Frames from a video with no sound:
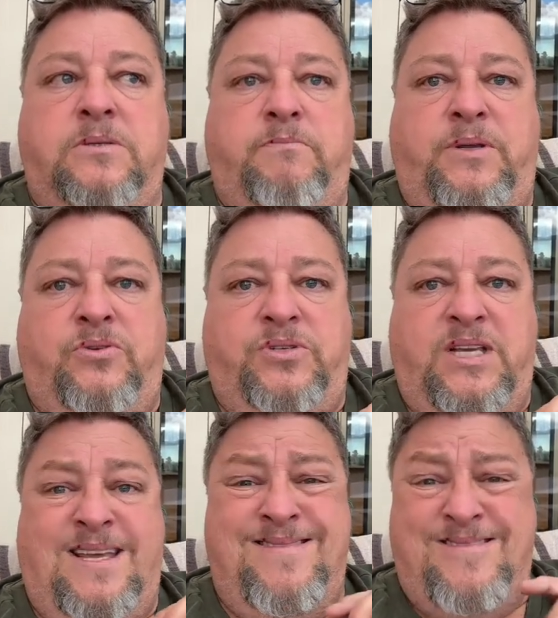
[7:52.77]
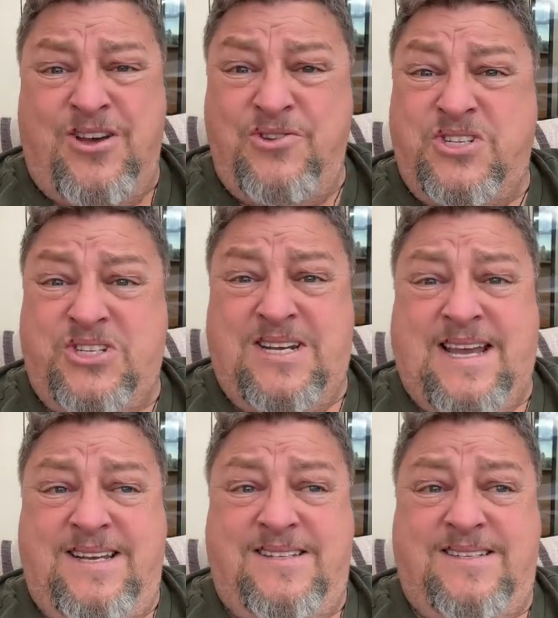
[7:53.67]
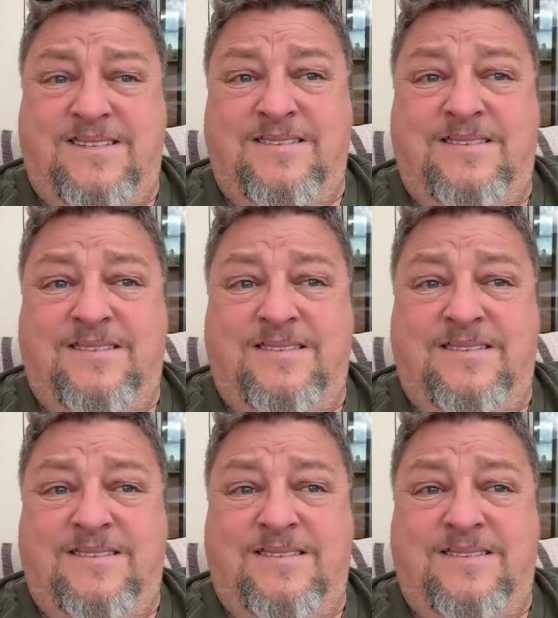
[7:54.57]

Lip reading: Because in those states,